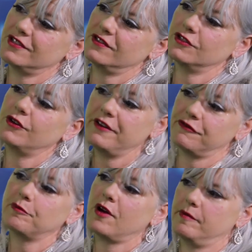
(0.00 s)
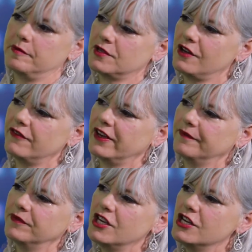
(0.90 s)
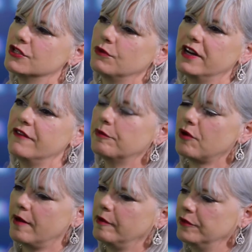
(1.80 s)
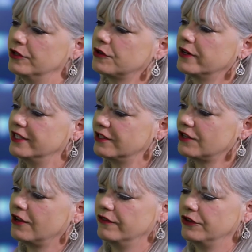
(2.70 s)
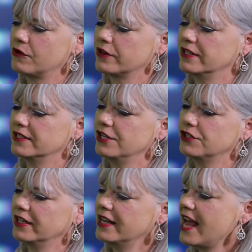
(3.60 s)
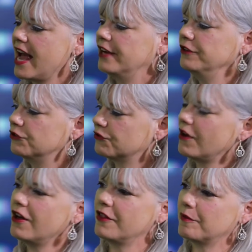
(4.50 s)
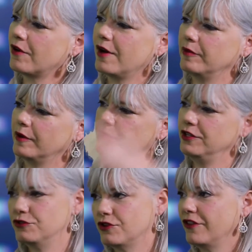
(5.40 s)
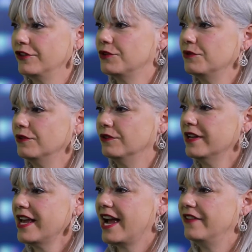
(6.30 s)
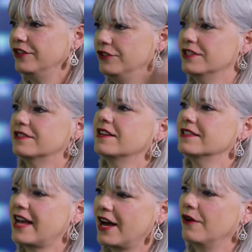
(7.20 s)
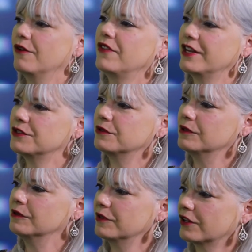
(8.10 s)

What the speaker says: So this is great for problem solving. So whatever problem you're trying to solve in your organization, and you draw the problem and you draw the tool, and then you discuss how that tool would